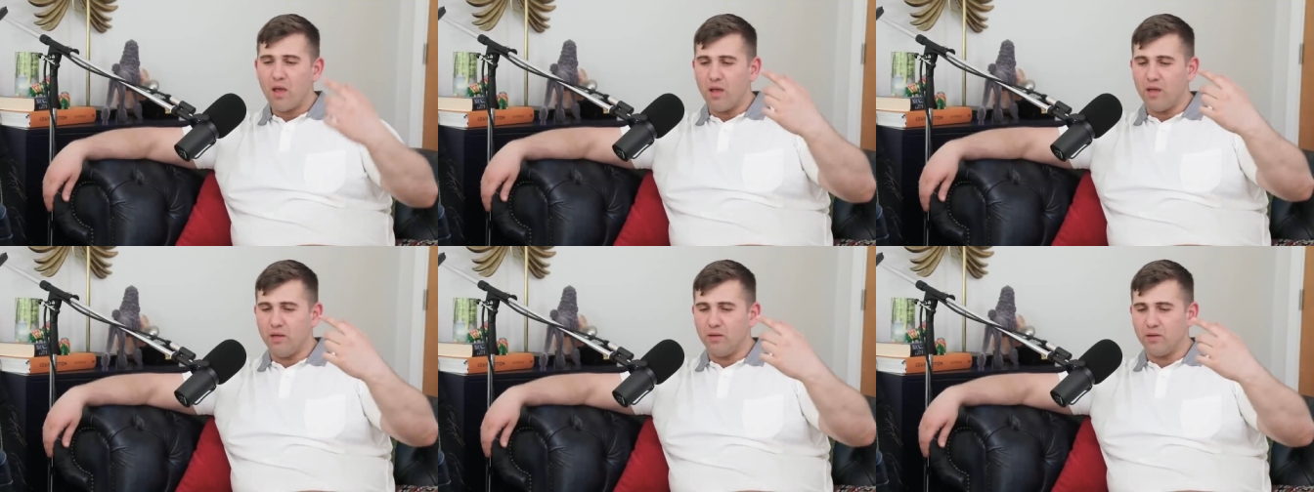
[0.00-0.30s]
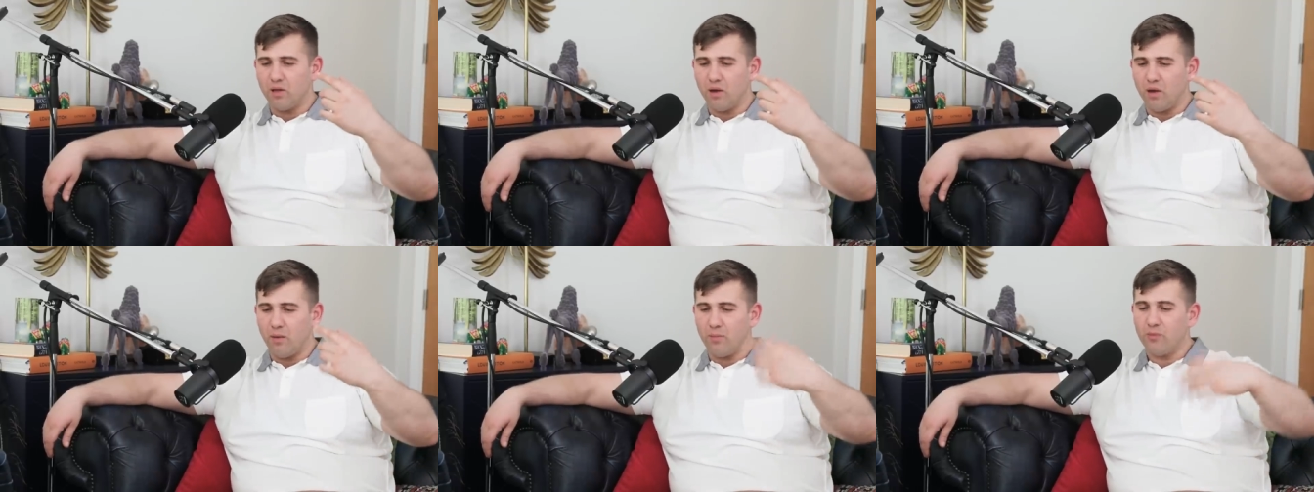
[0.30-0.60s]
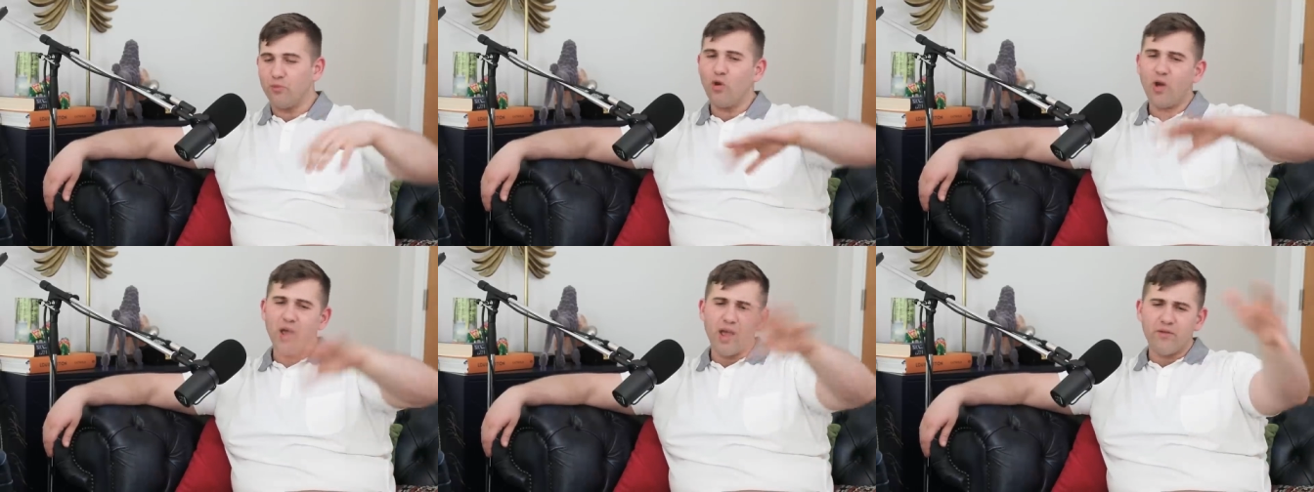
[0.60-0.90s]
And
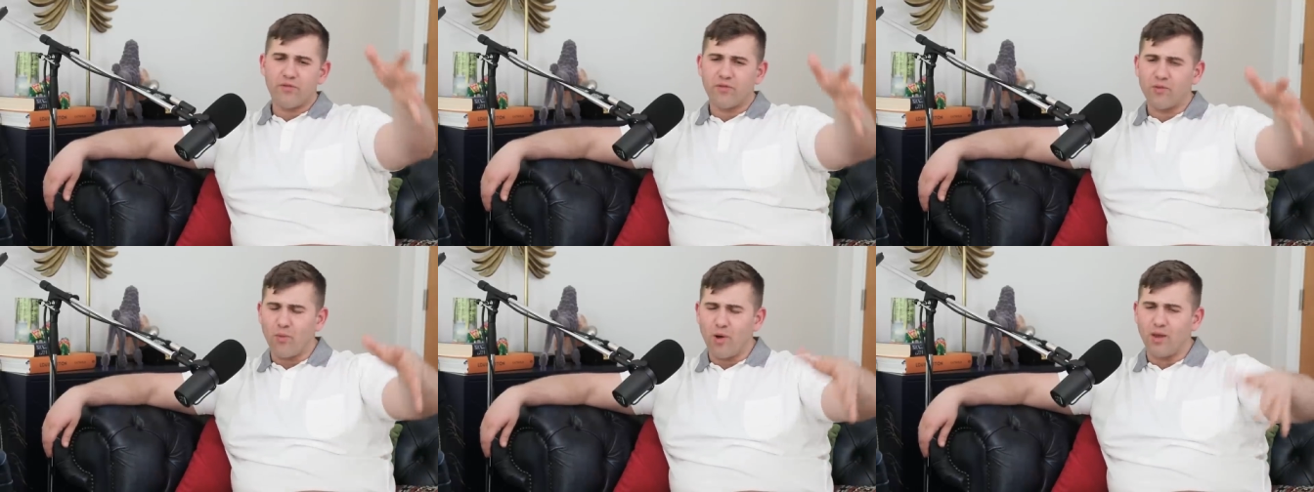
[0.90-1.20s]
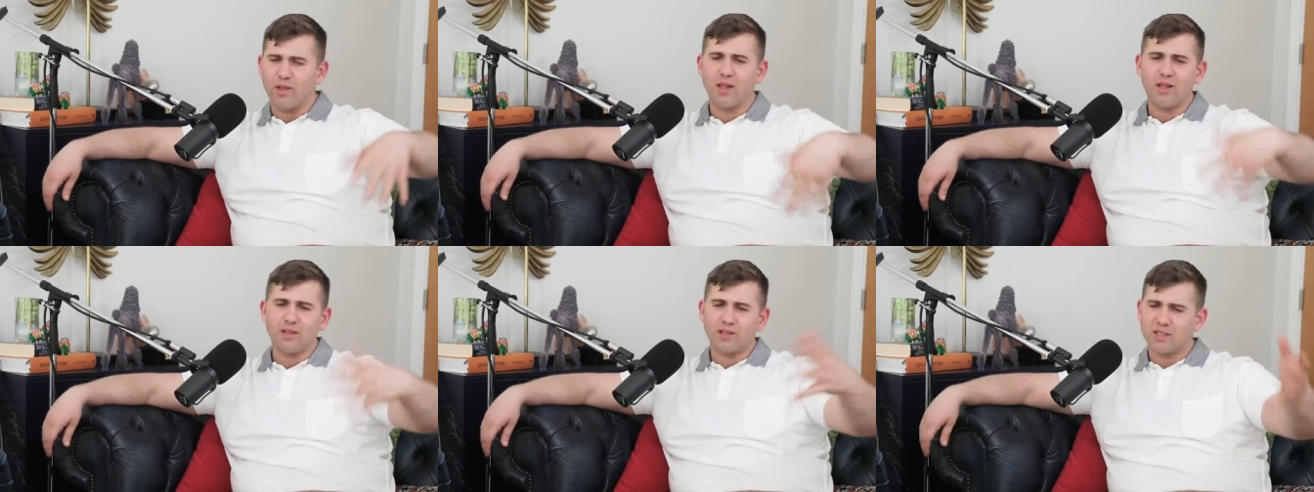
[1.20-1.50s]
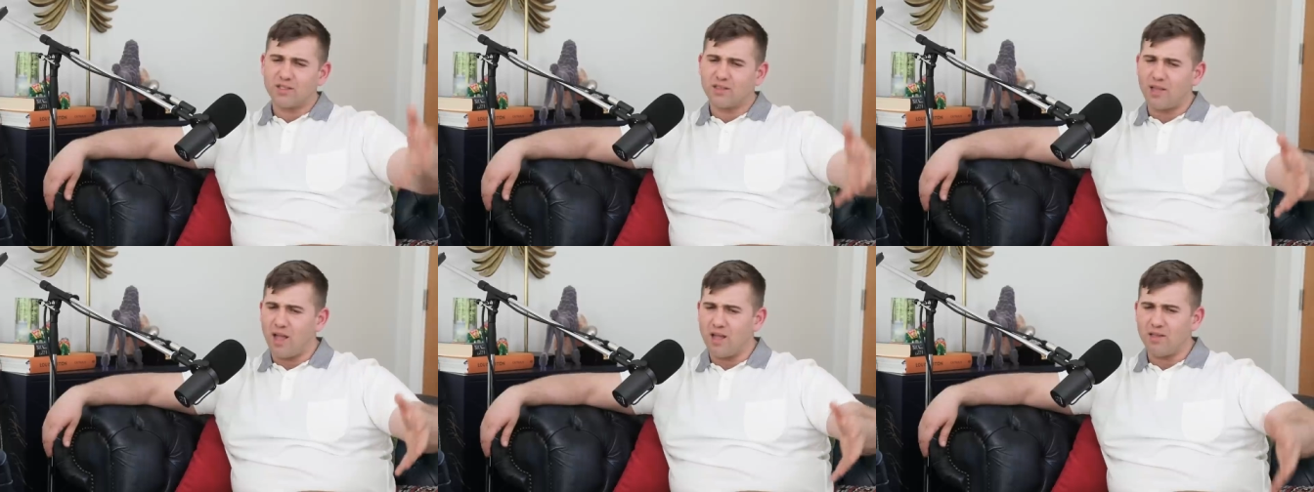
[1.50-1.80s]
not everyone
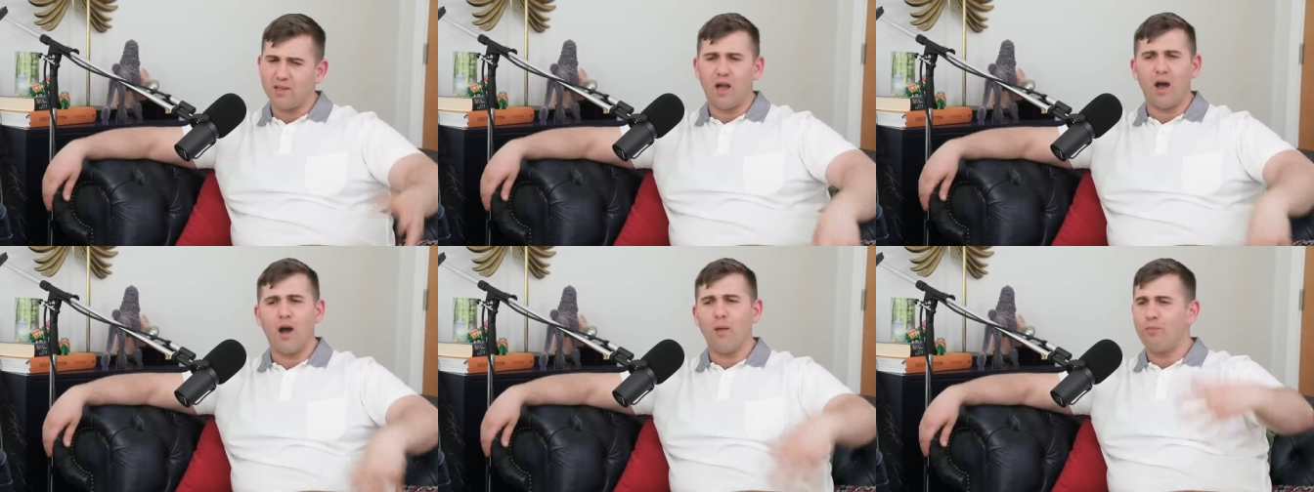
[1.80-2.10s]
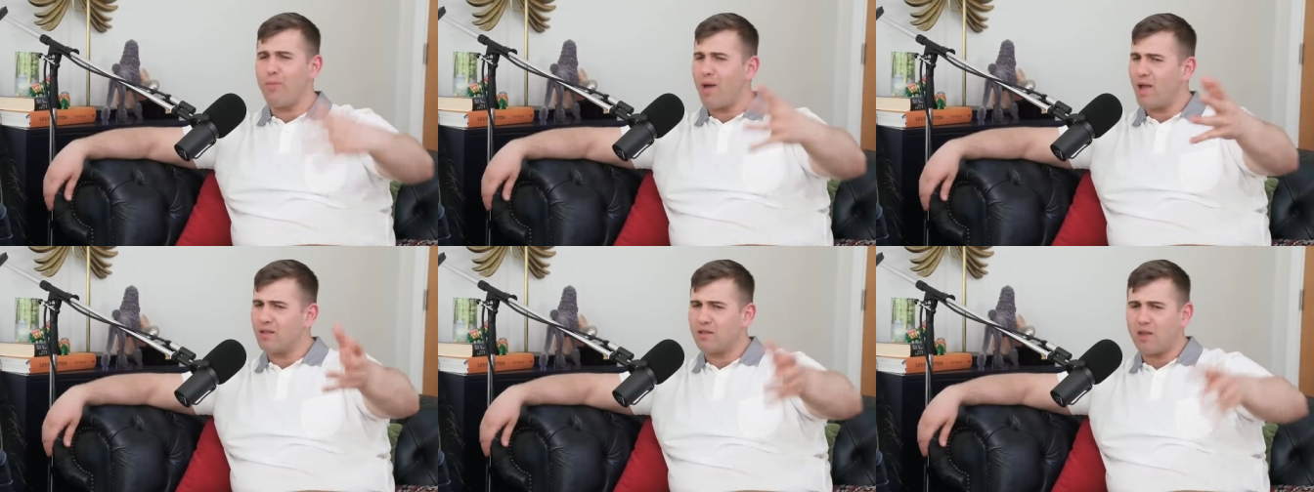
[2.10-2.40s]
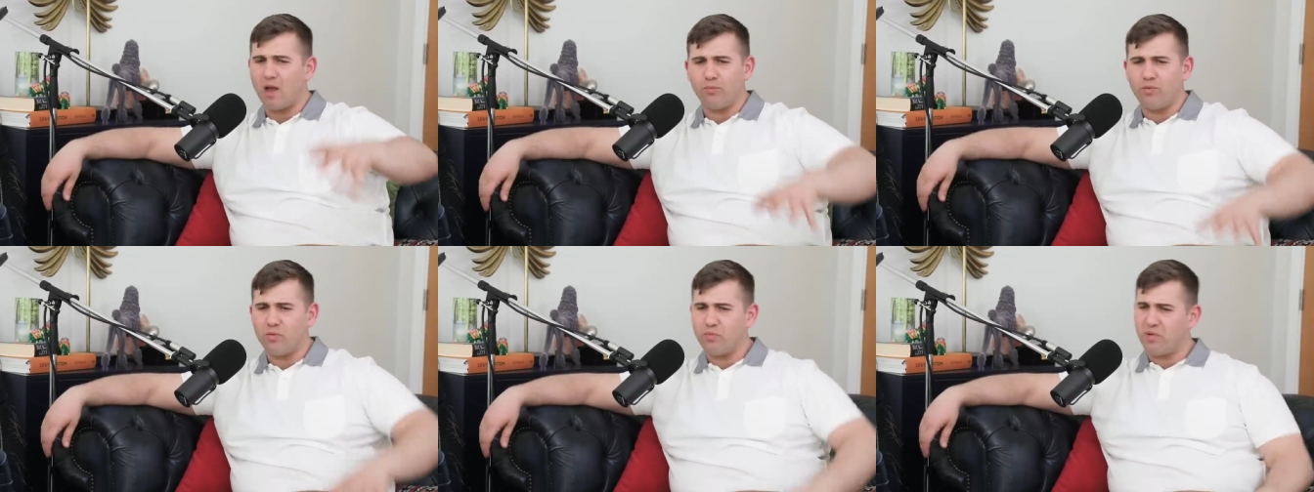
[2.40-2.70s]
understand that I banged a
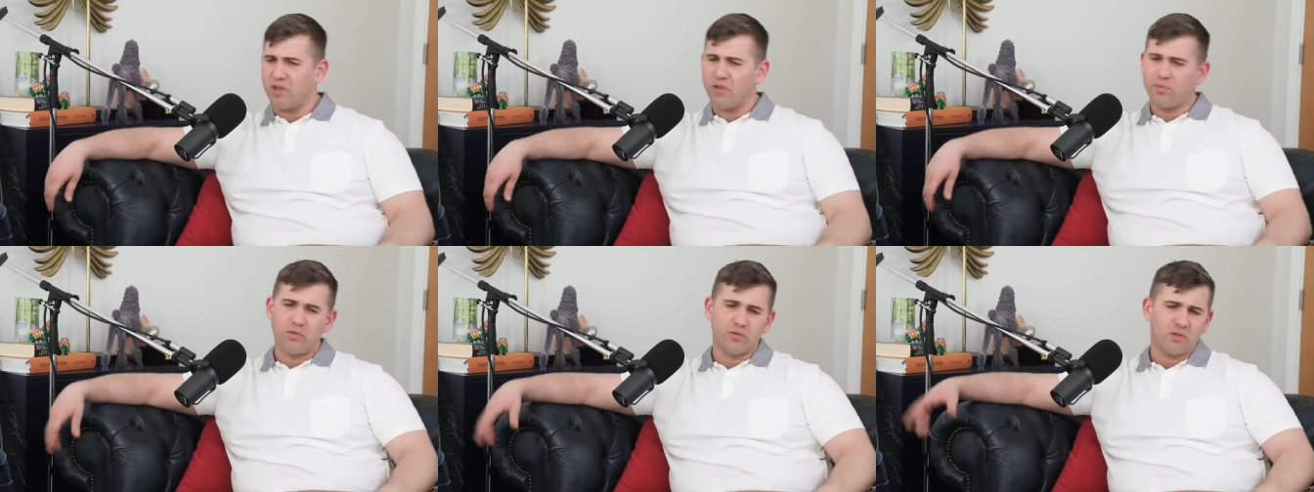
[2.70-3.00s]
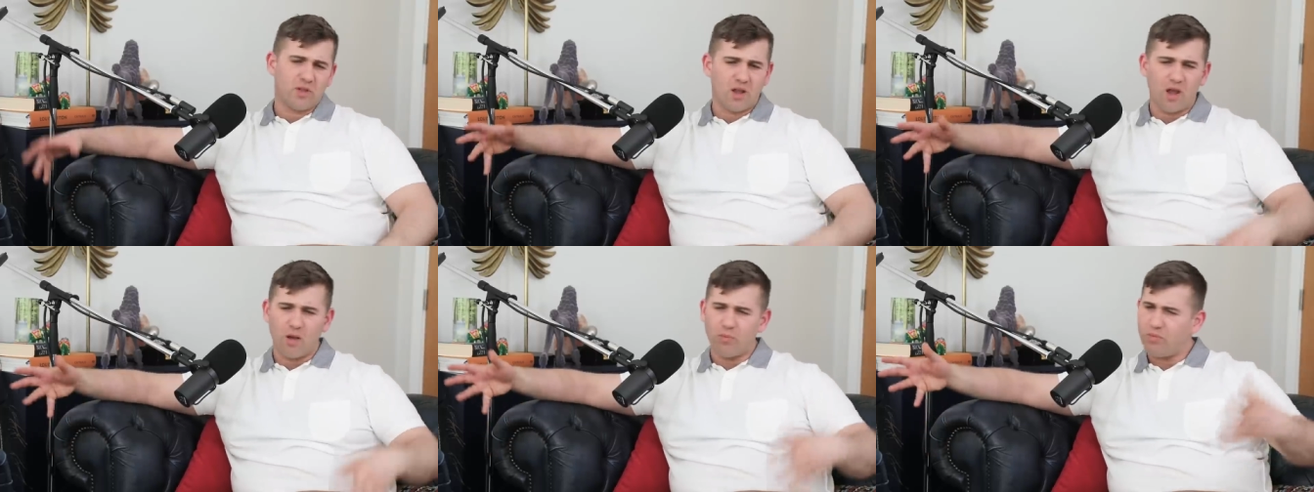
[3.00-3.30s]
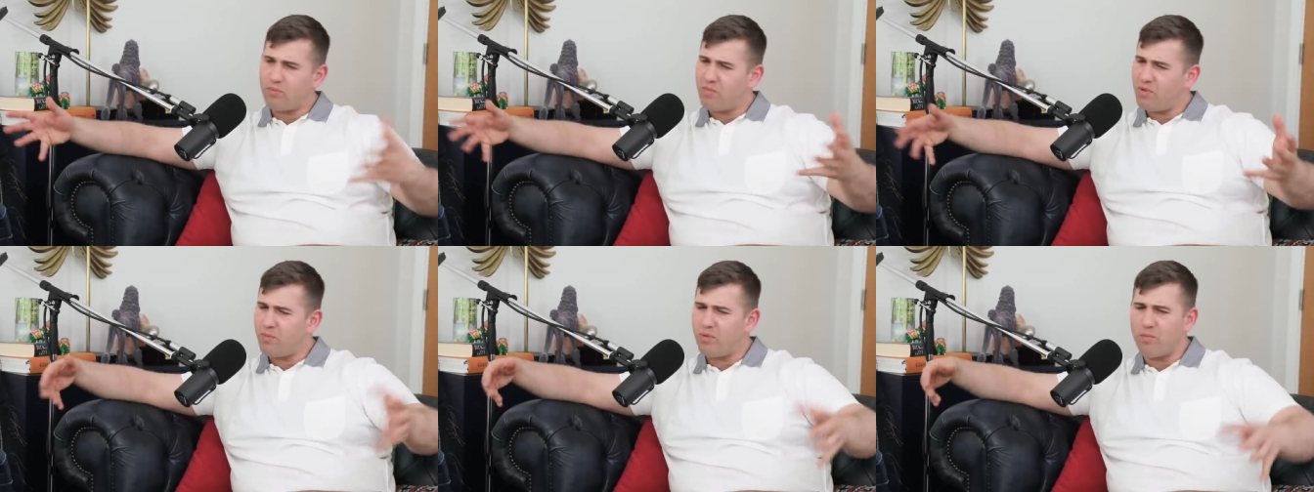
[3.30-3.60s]
couple of people. The
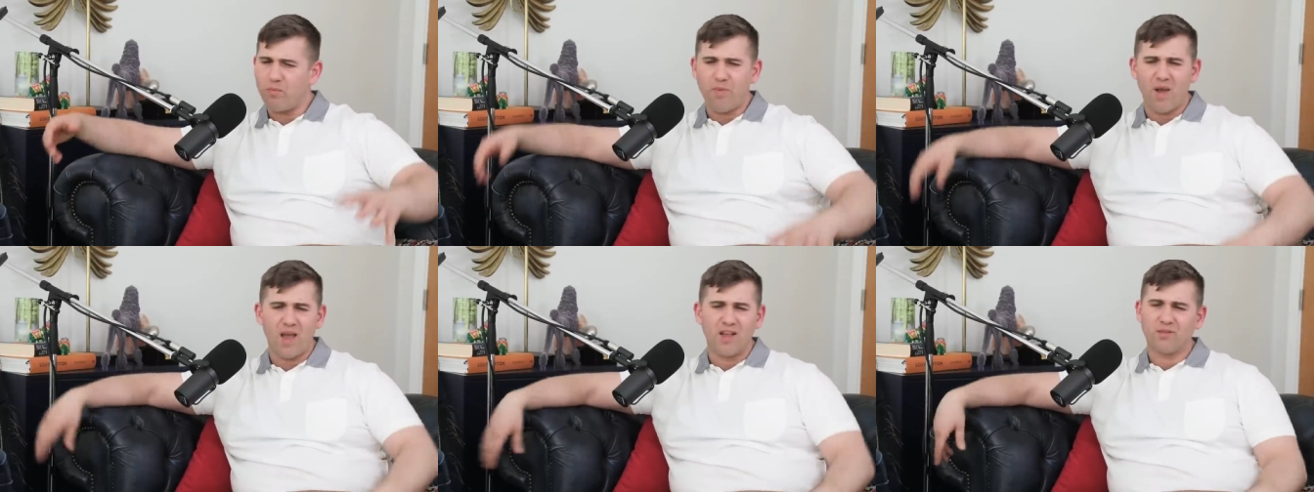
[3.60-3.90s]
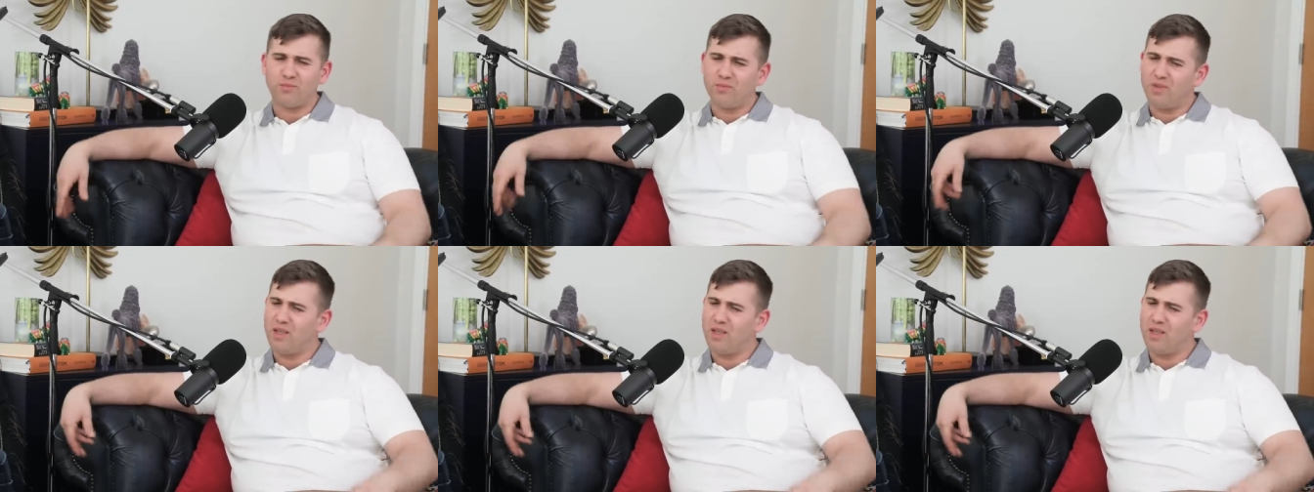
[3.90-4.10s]
couple of people banged